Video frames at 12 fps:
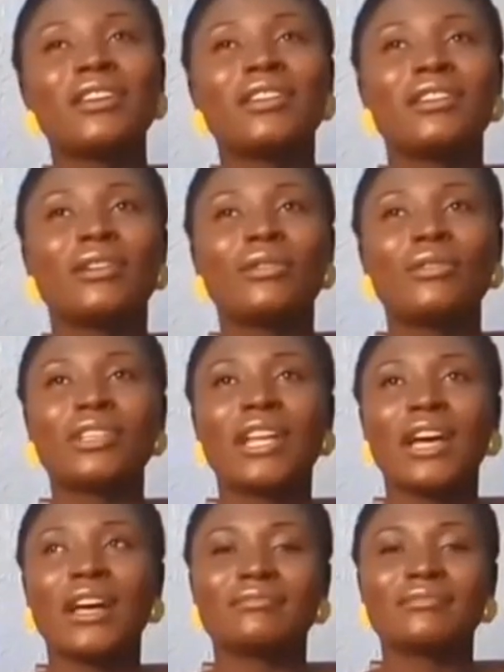
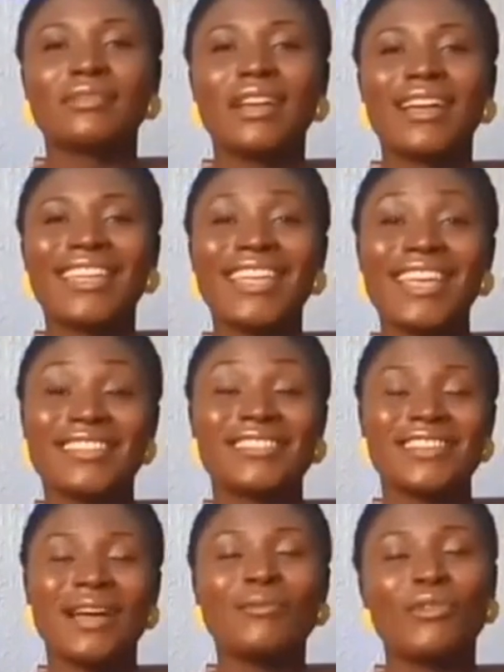older. Yes,
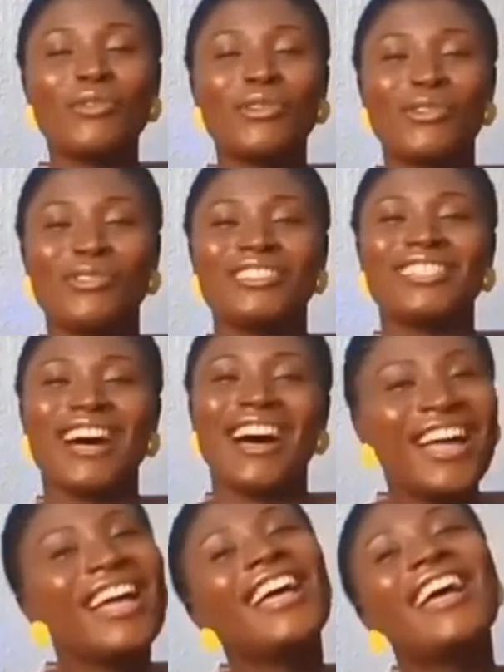I'm growing
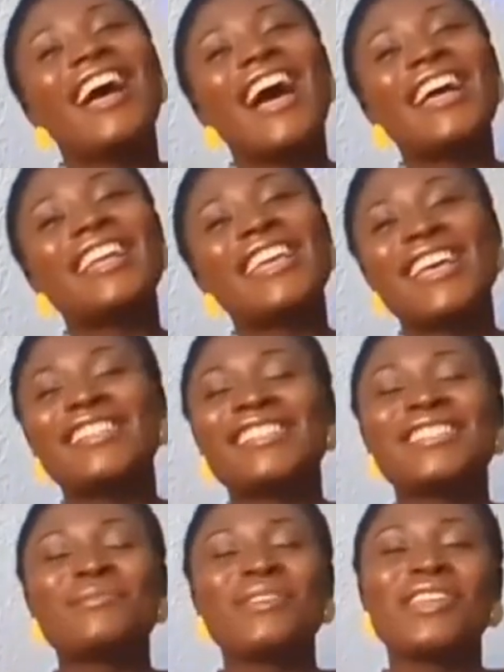older. And yes,
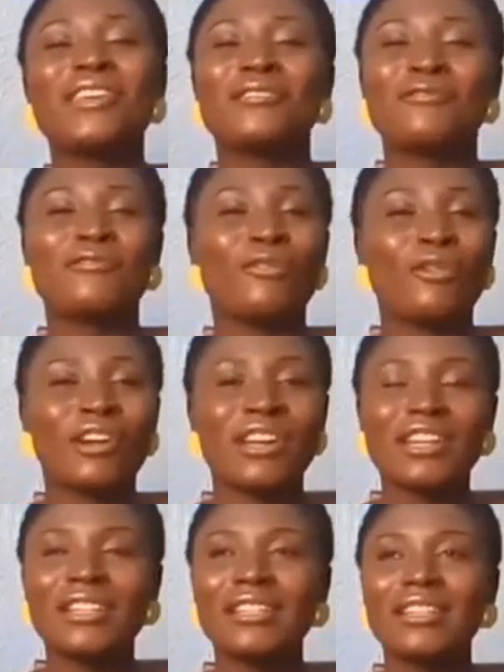it's been a
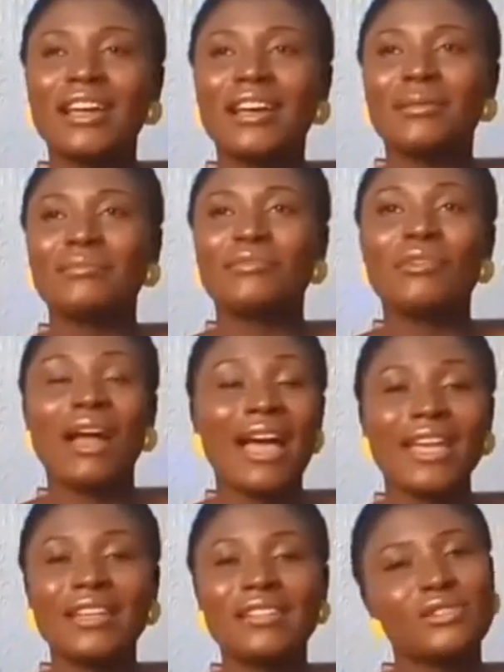fun
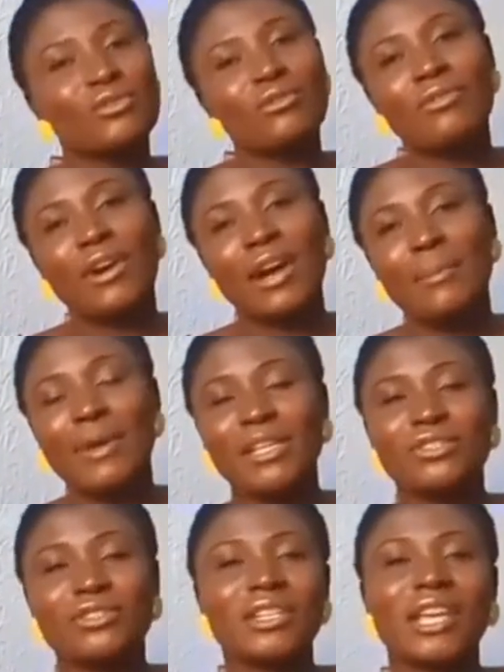ride so far. My
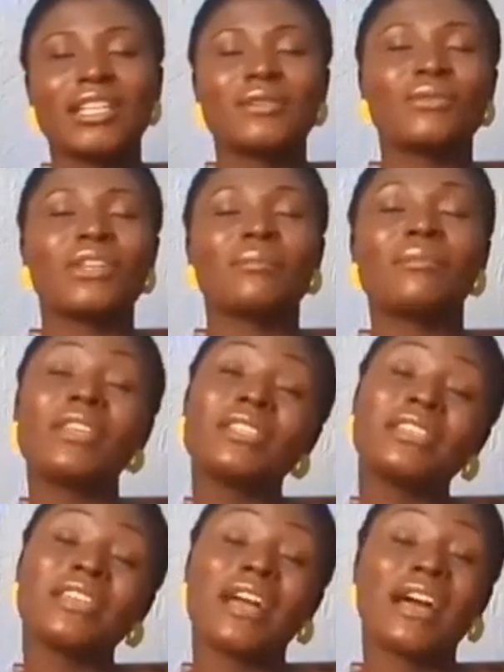journey has been
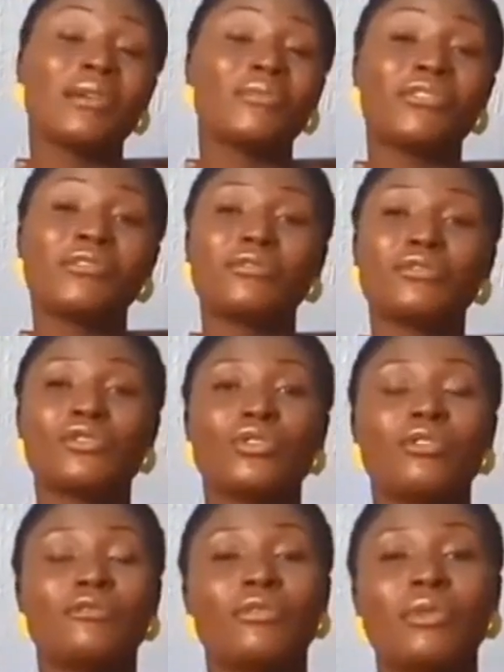amazing, and I'm grateful to
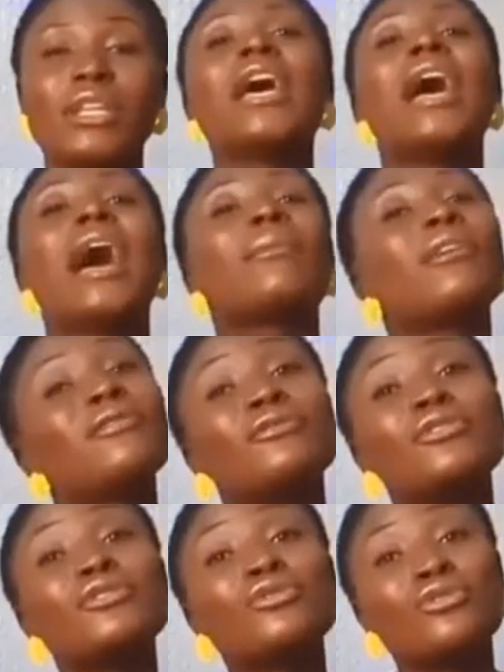God for it. I'm grateful
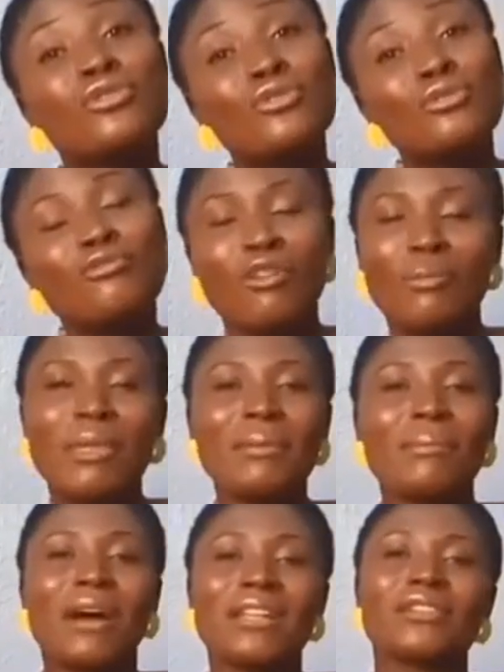to you for being
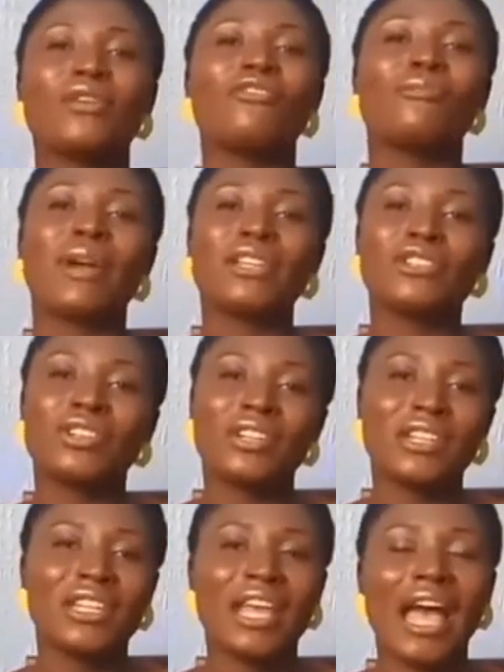part of my
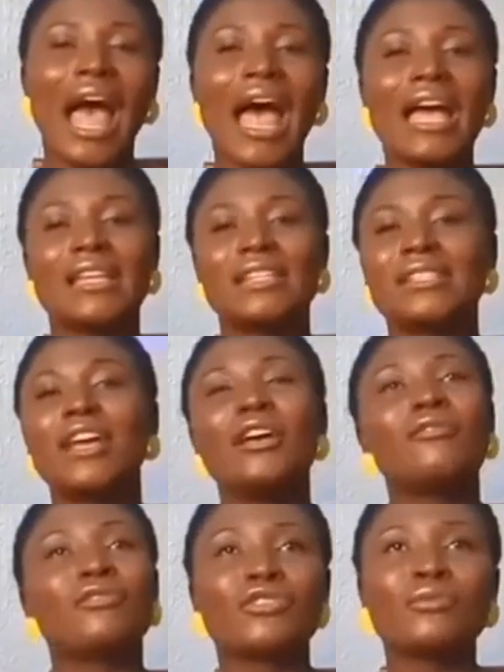journey, and
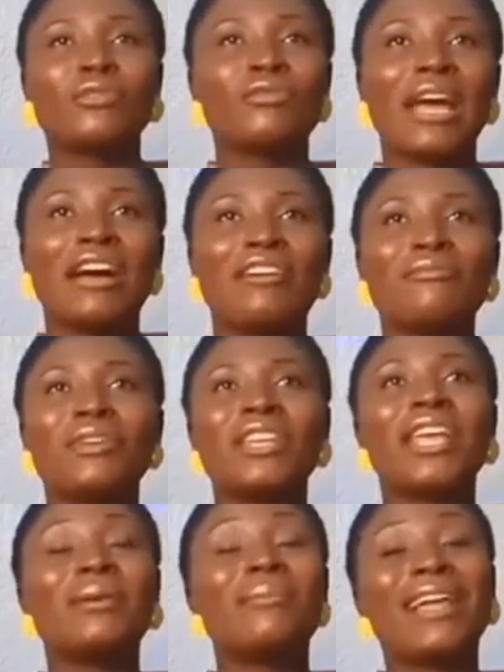for some of you that have been
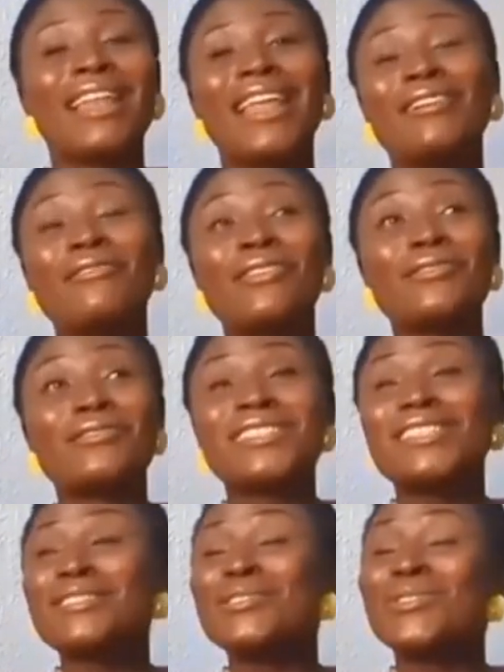in my life
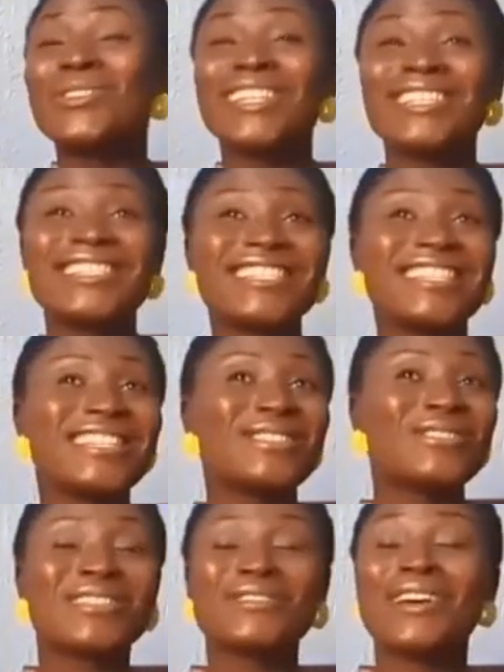15, 20,
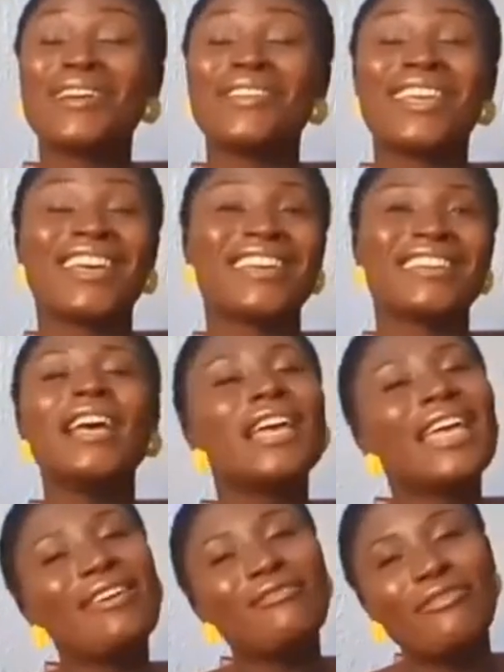25 years.
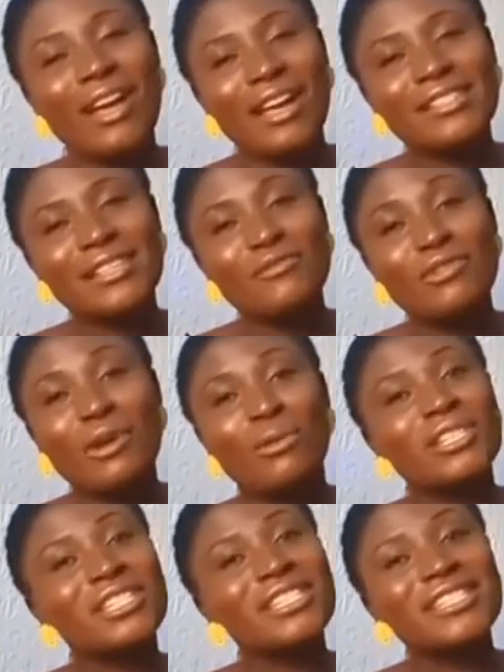In fact, if you are
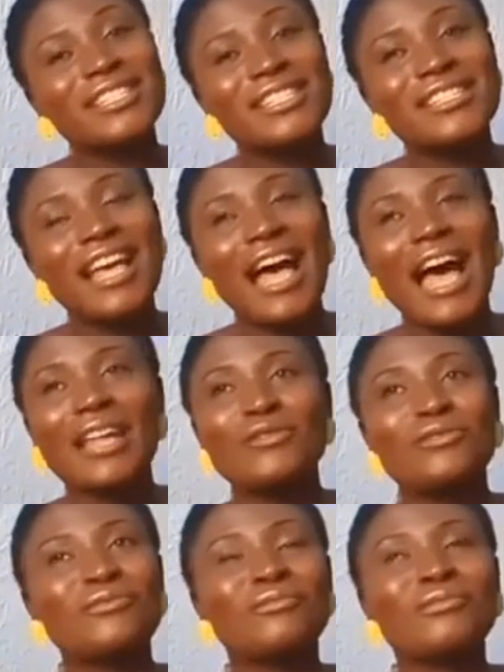watching this and
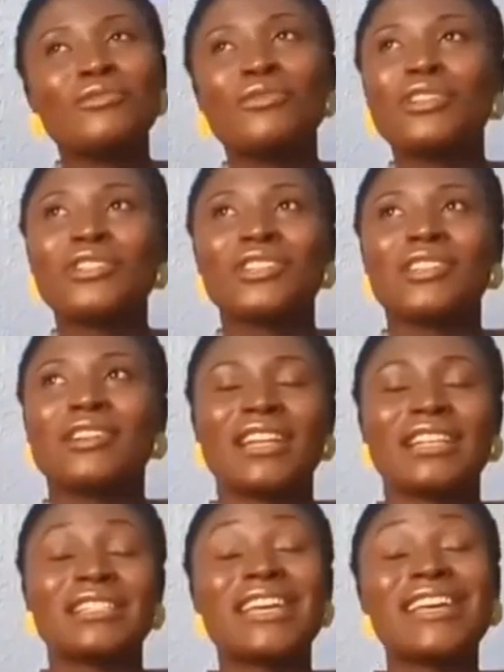we've known each other
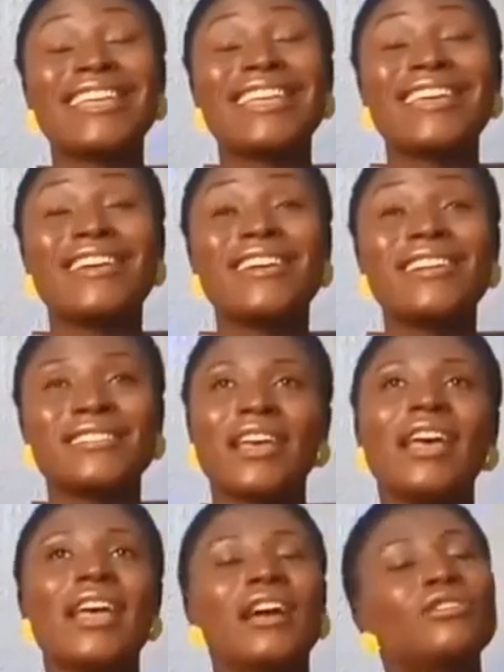for 10 years,
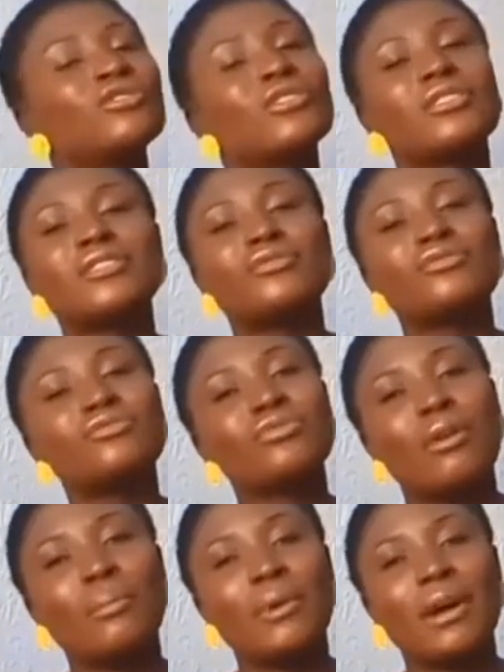can you just
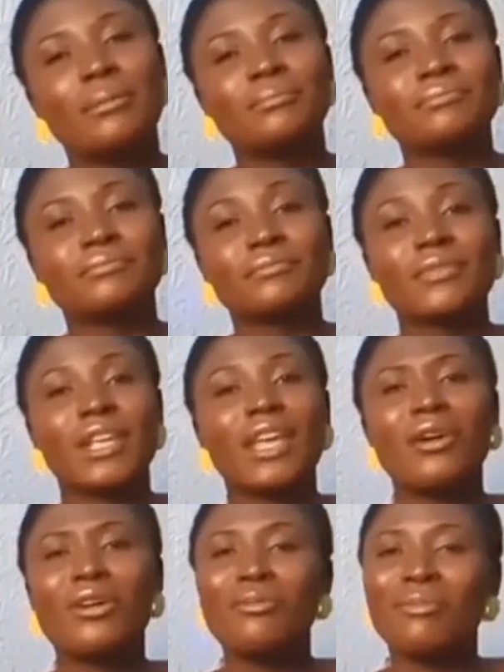drop a
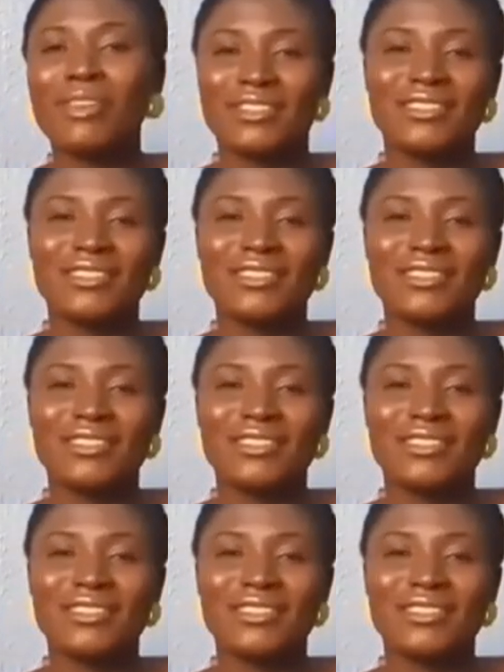comment,